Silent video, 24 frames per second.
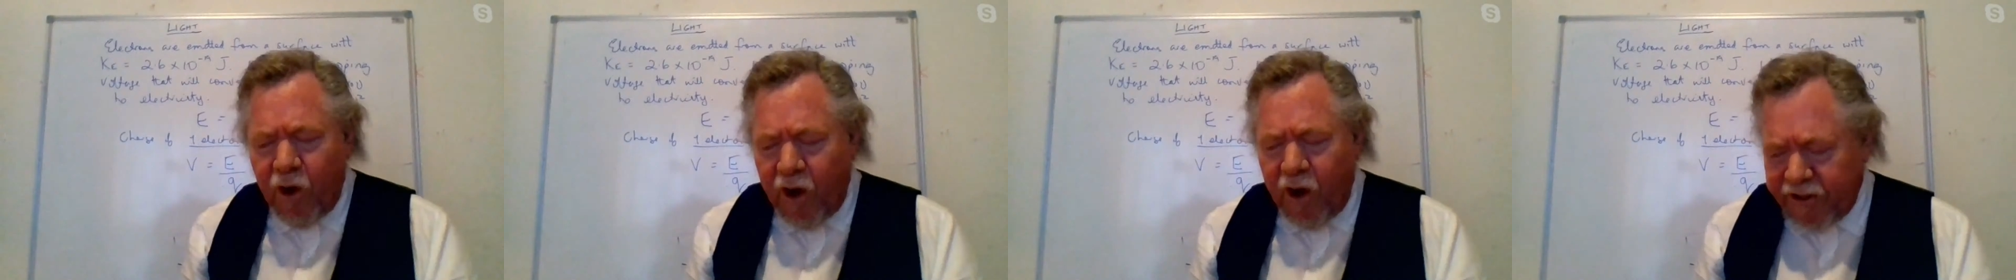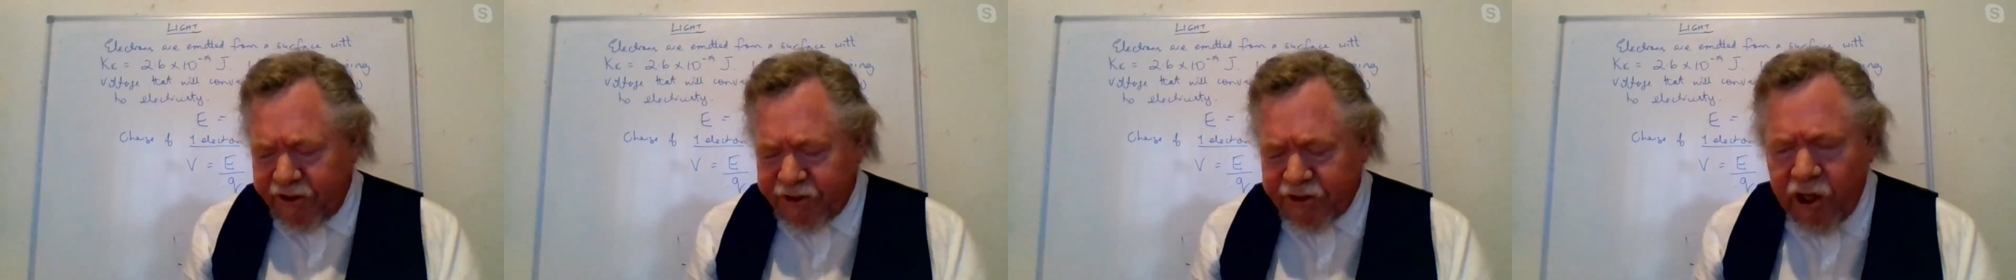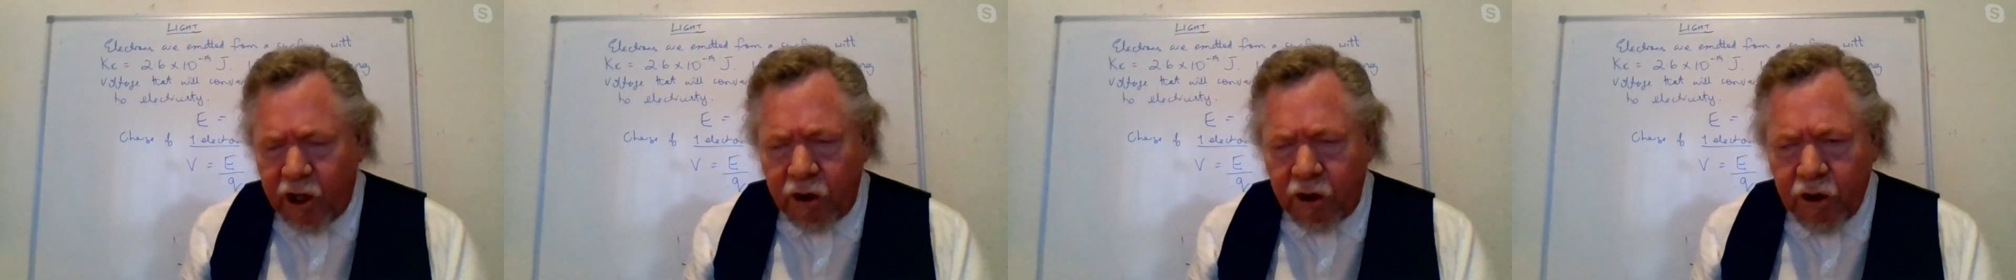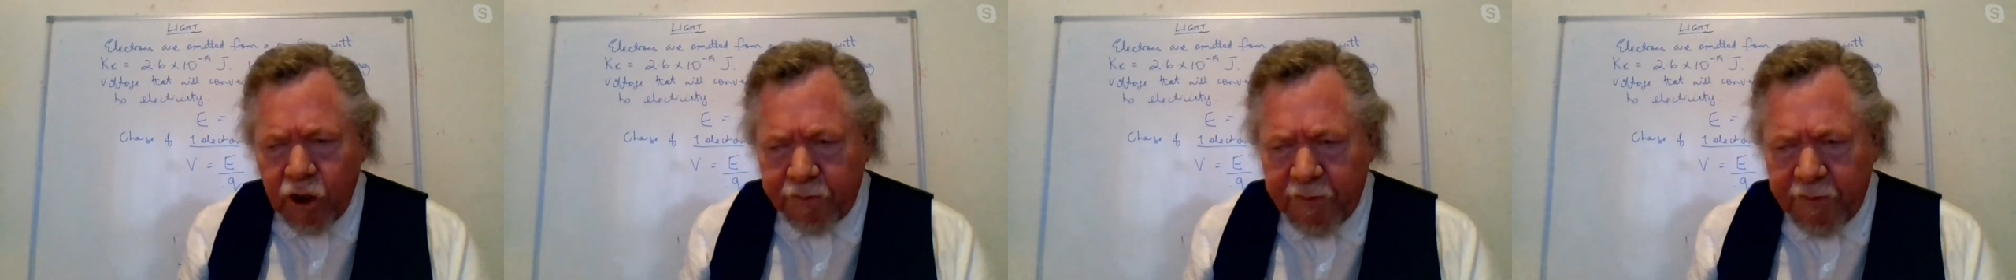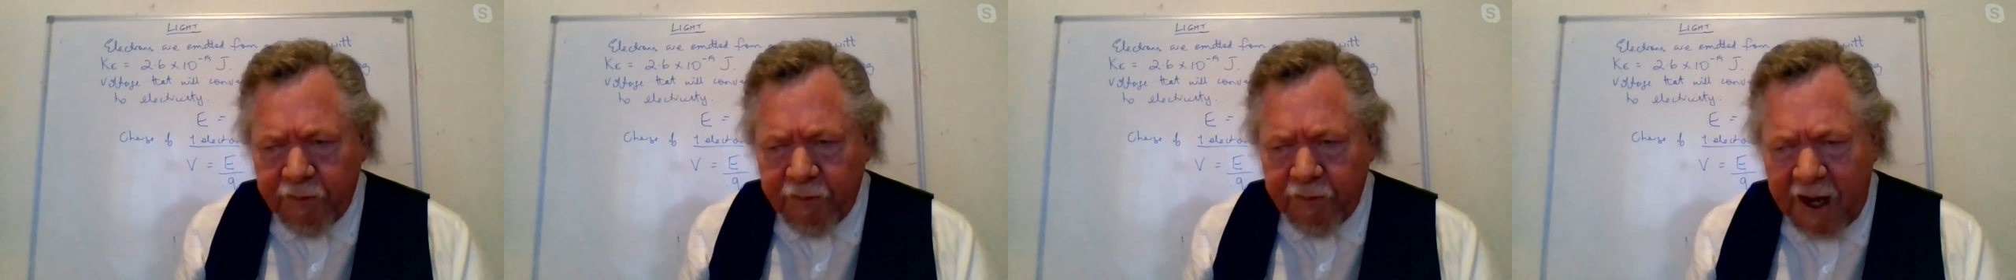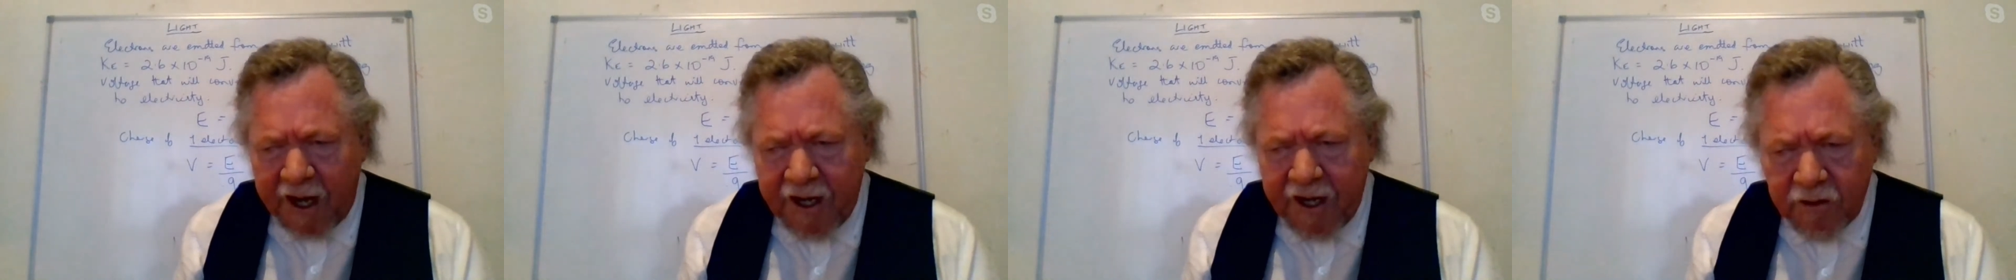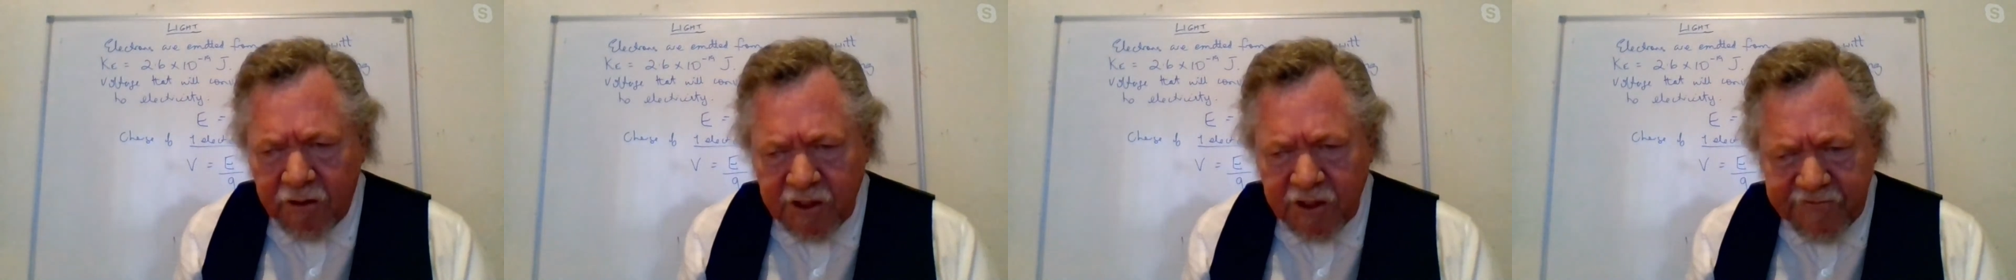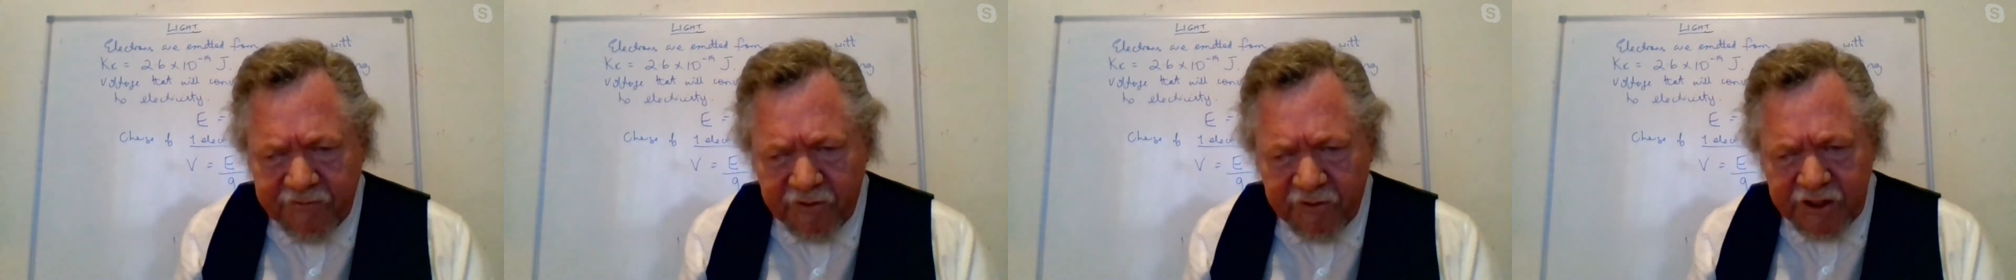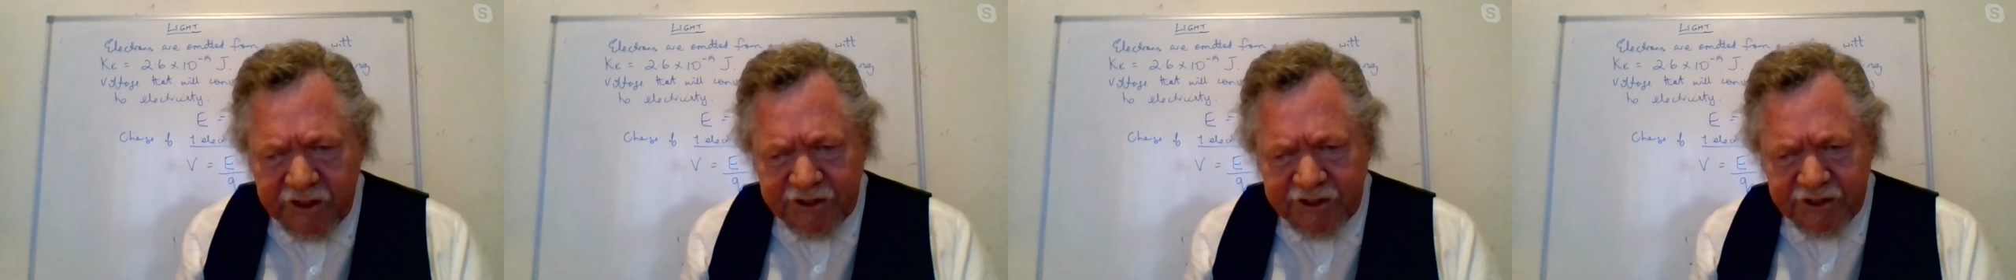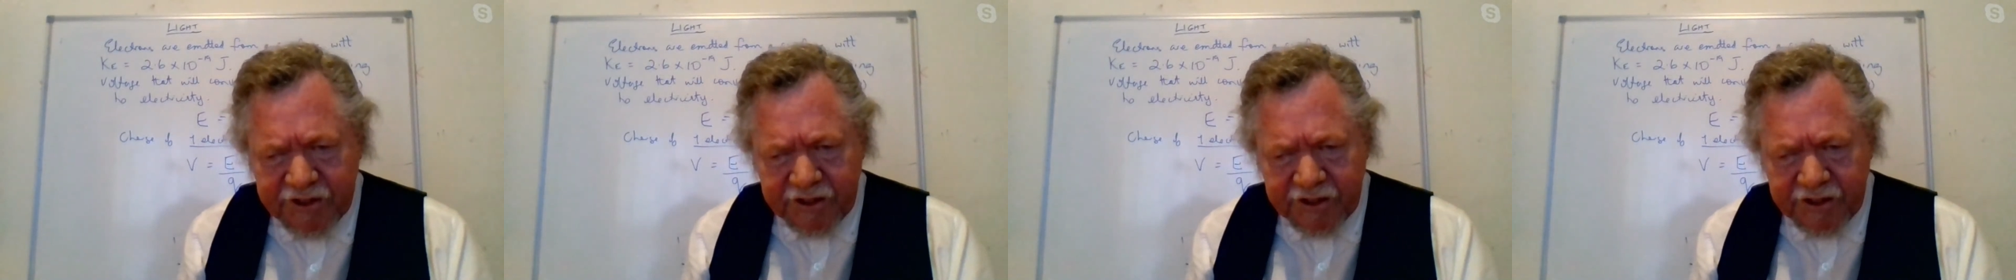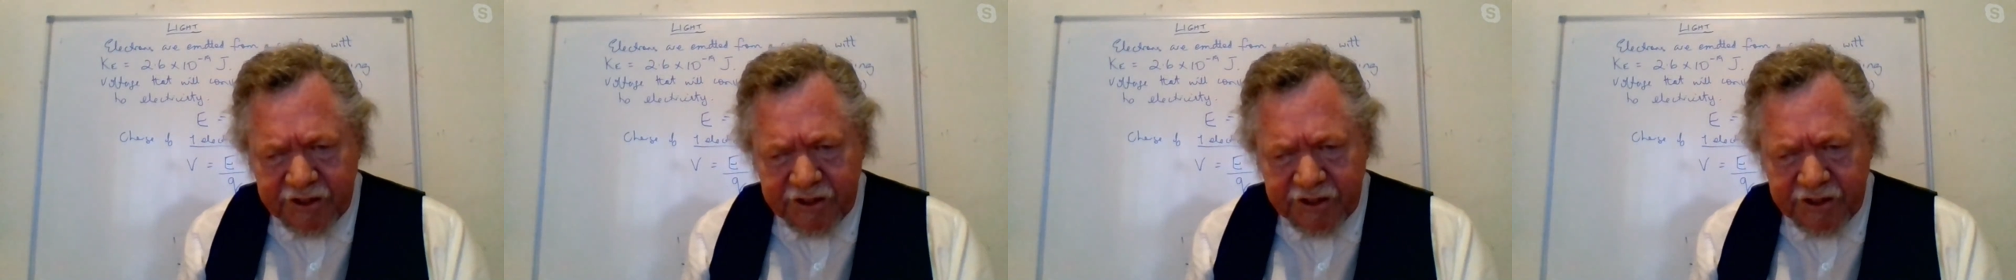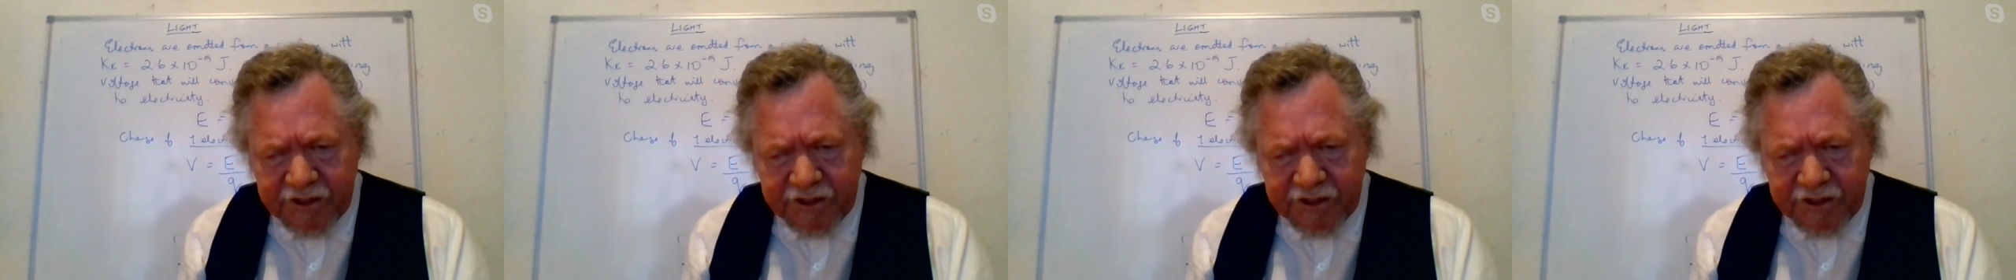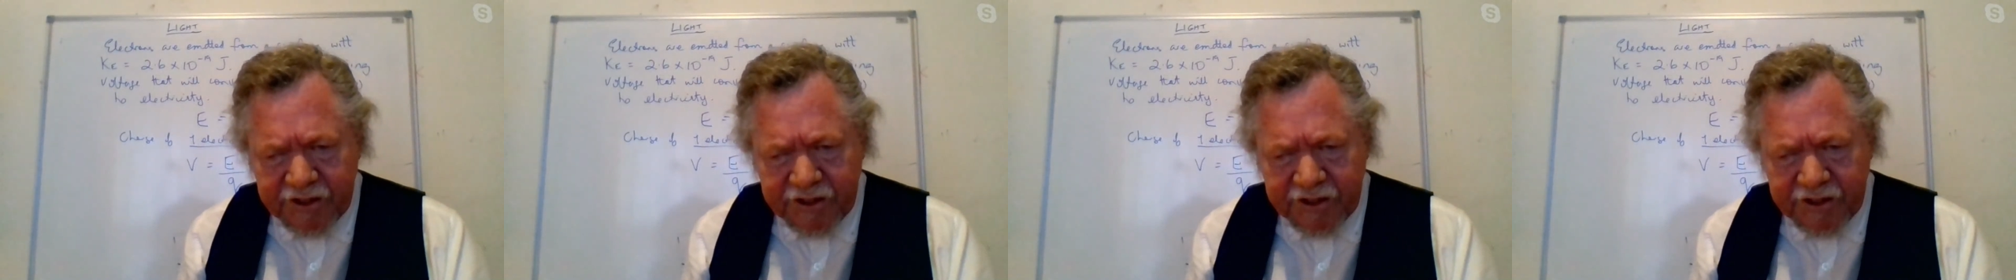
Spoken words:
buying solar panels, for instance,